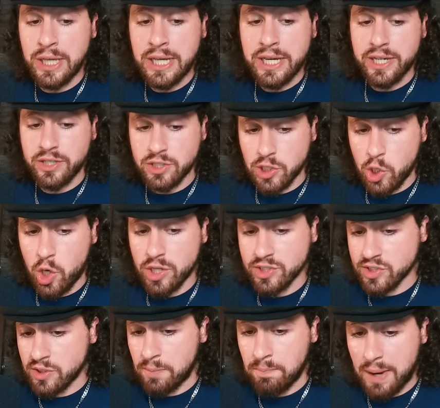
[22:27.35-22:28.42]
He's lost
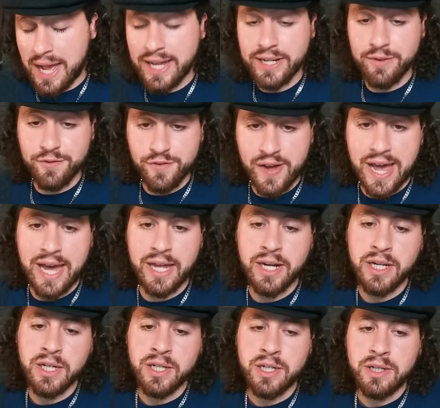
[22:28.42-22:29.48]
some body fat,
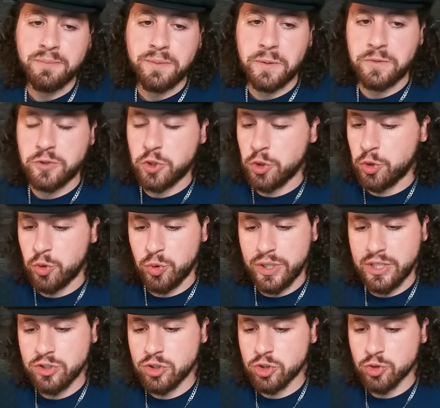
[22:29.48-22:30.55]
but dude,
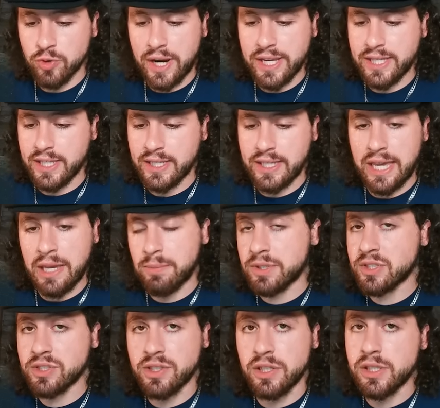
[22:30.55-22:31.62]
his striking game is
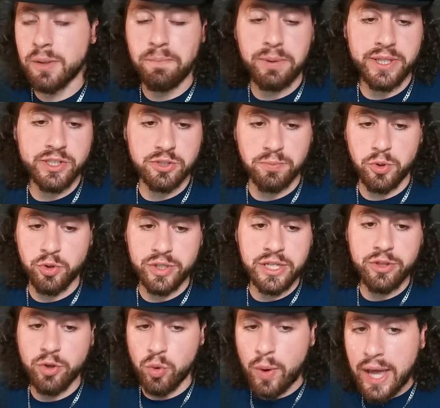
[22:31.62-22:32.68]
still abysmal
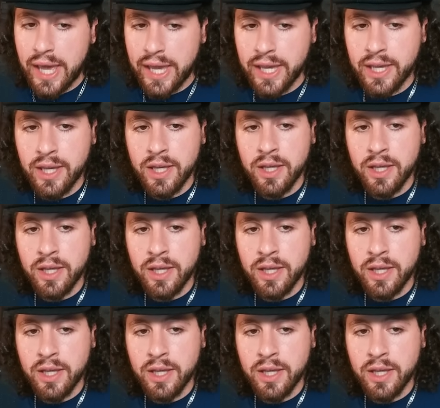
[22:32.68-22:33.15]
either way.